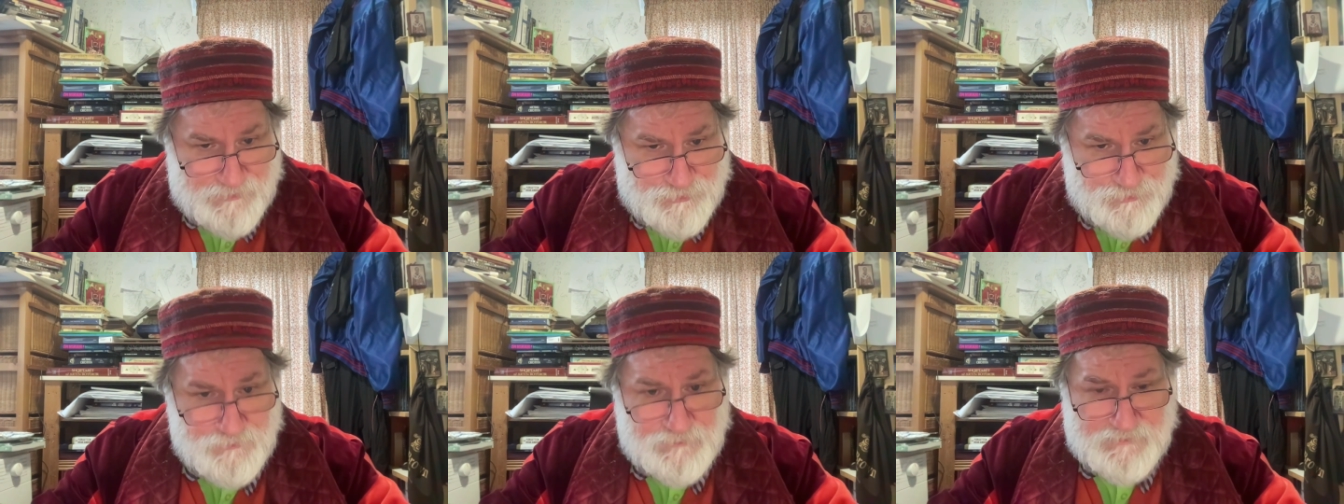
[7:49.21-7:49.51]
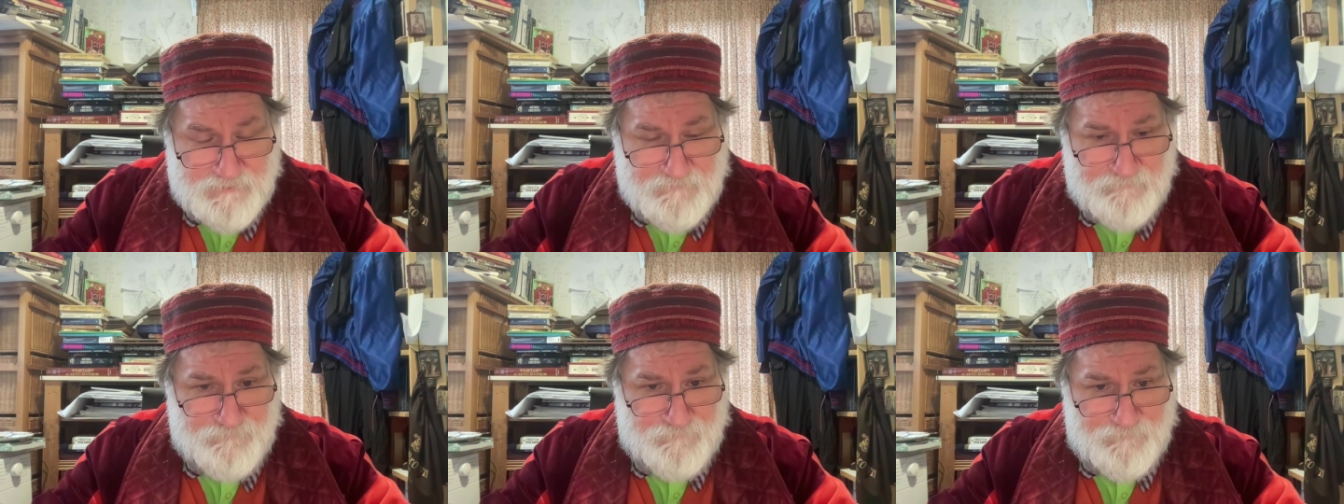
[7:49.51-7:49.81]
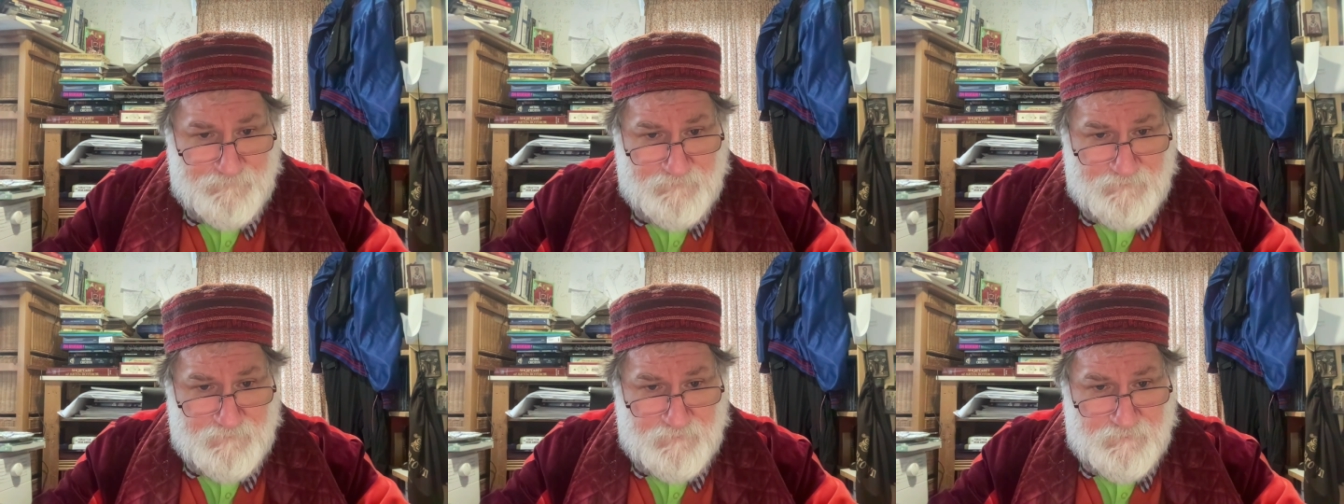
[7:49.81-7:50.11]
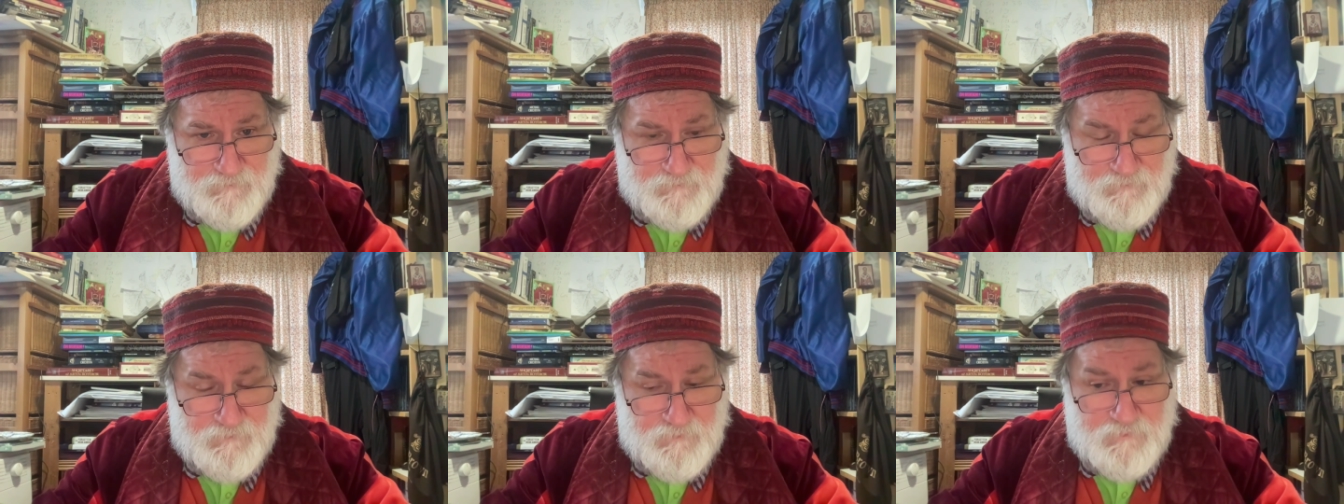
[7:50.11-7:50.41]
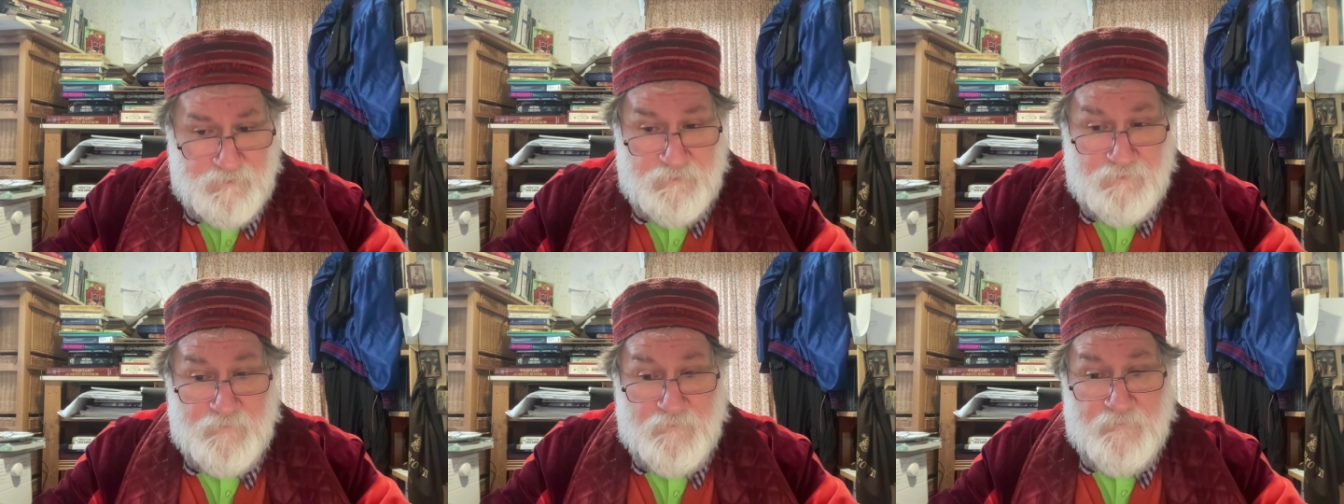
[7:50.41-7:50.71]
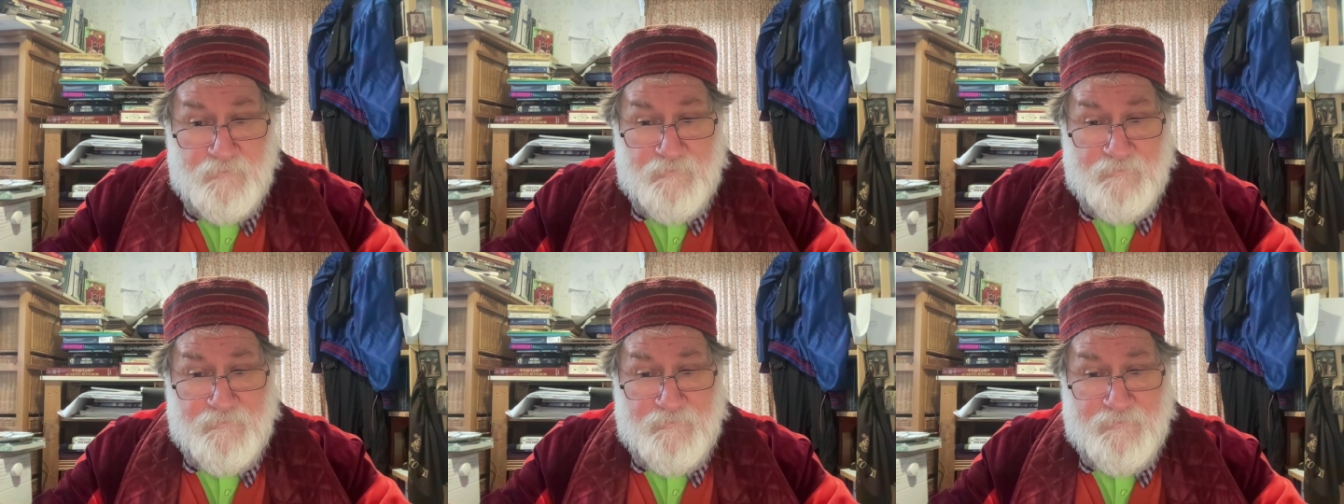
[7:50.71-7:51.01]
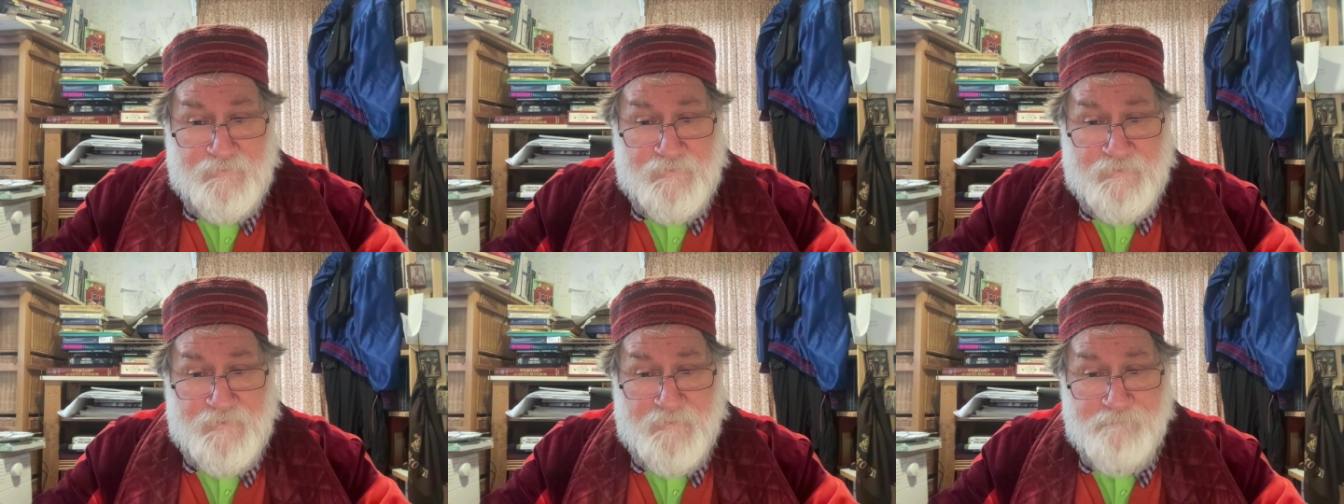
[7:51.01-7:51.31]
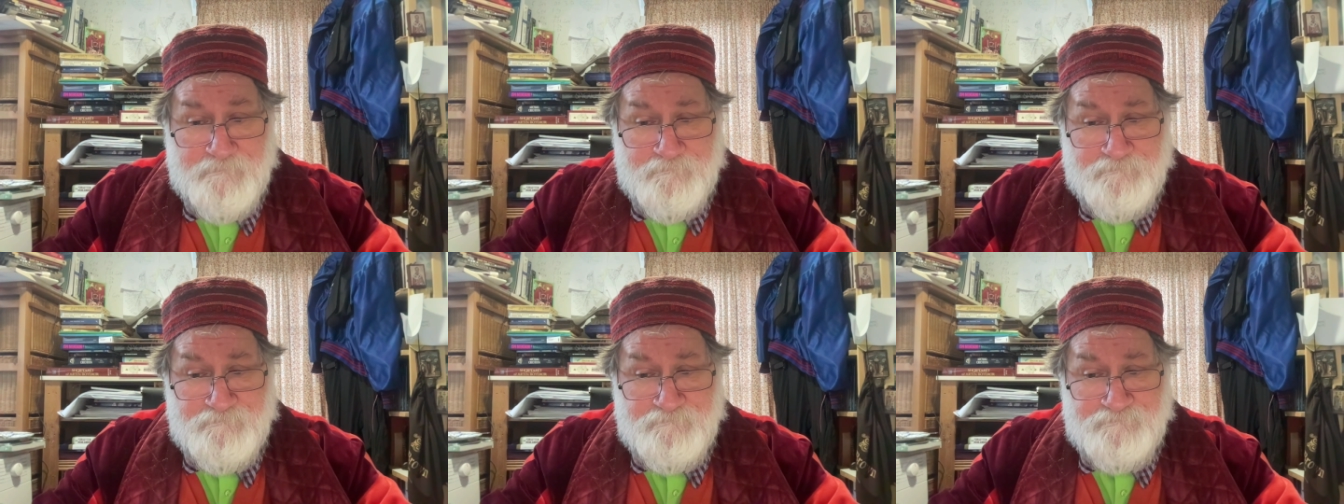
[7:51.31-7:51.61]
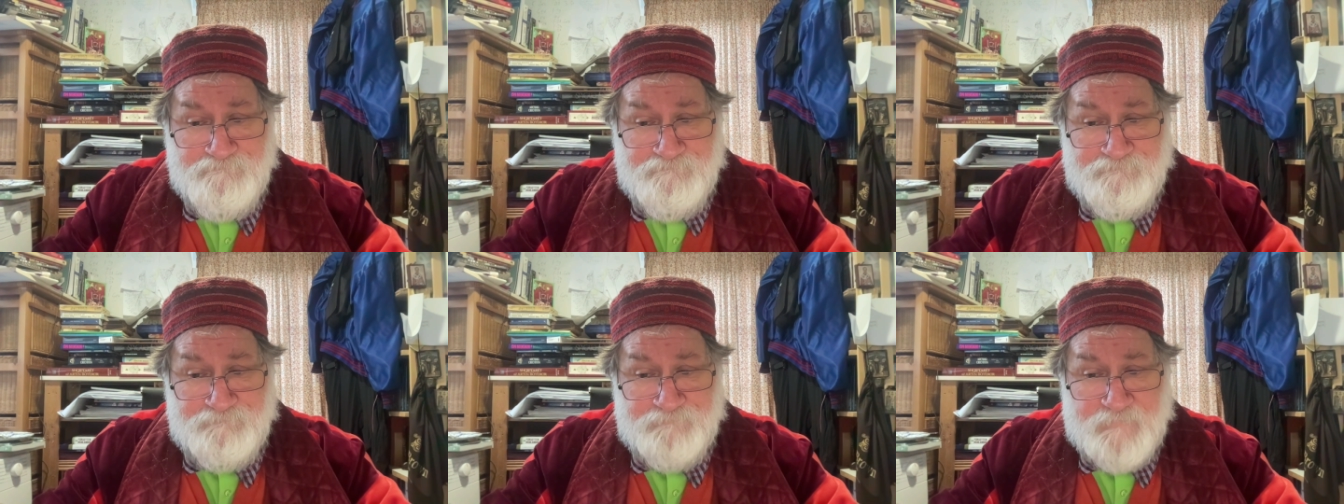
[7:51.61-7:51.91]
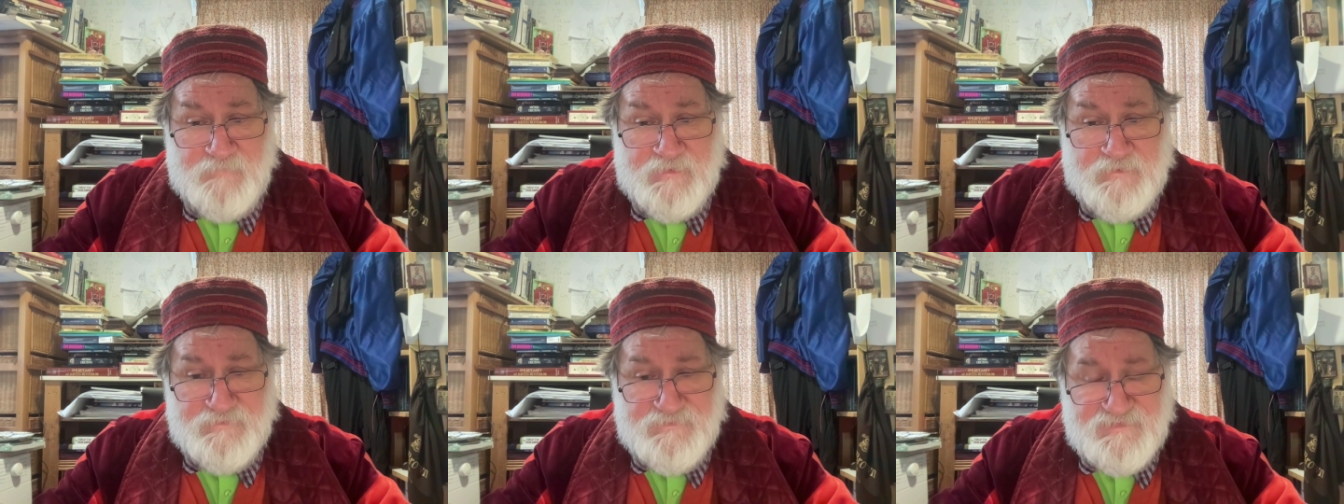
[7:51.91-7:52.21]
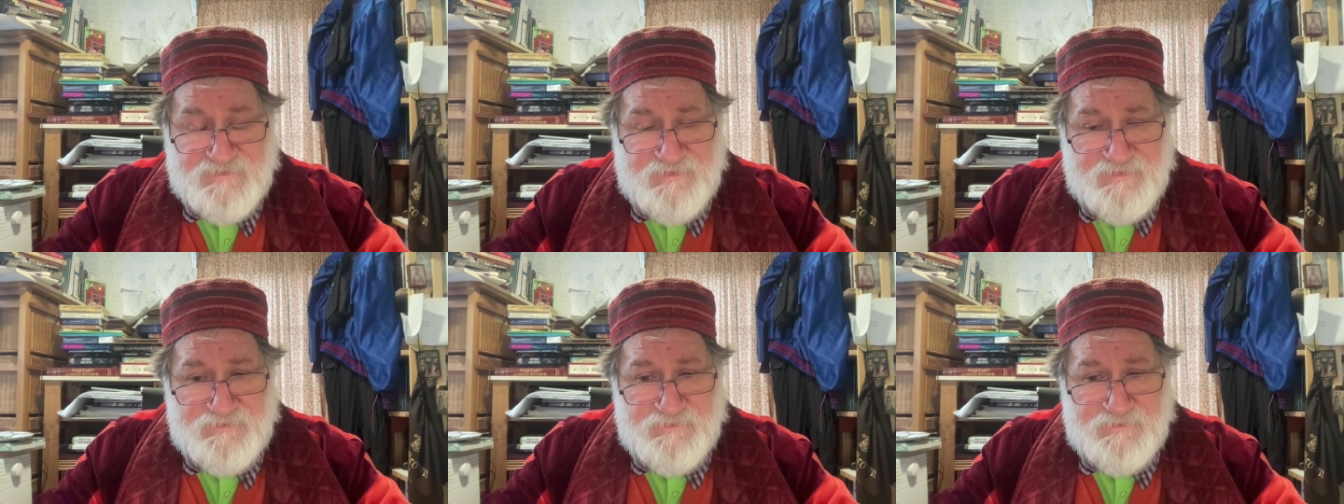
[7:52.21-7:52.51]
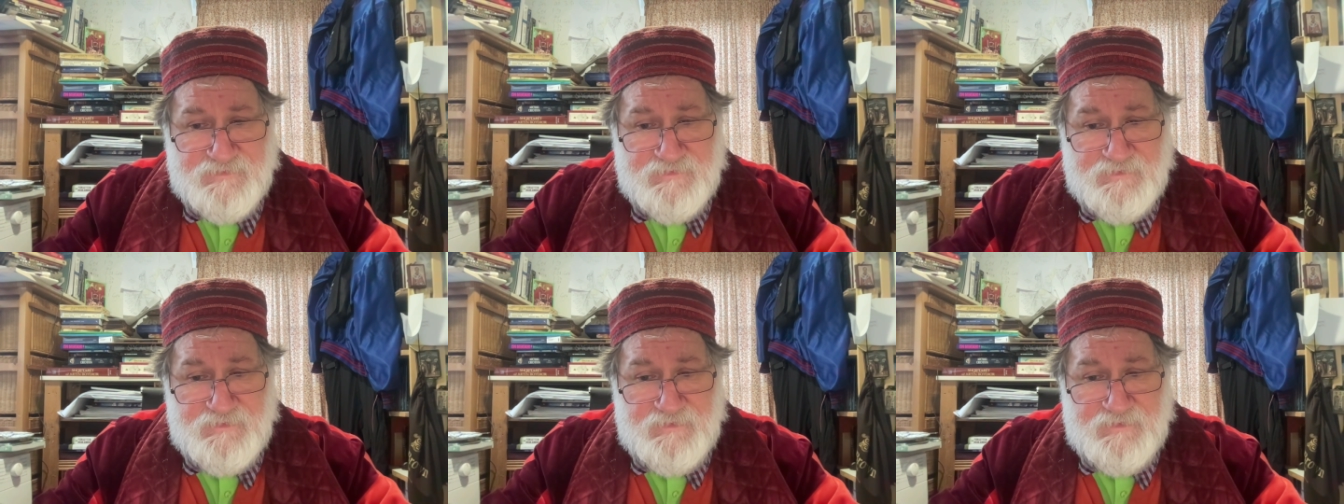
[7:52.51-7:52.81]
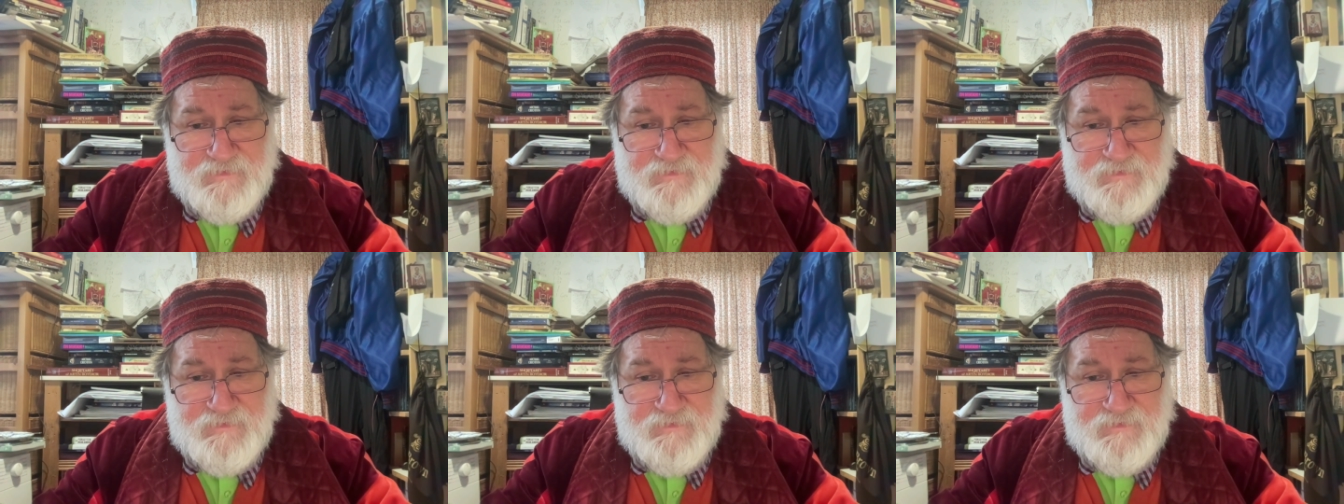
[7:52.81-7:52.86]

should have um, considered.